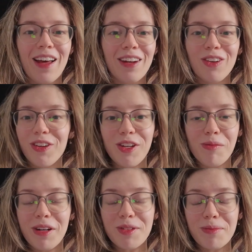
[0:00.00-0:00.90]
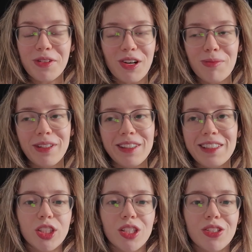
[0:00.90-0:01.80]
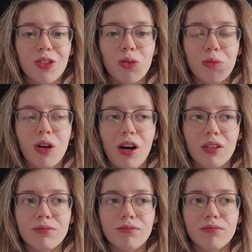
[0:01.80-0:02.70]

no cute matching pyjamas, just a normal girl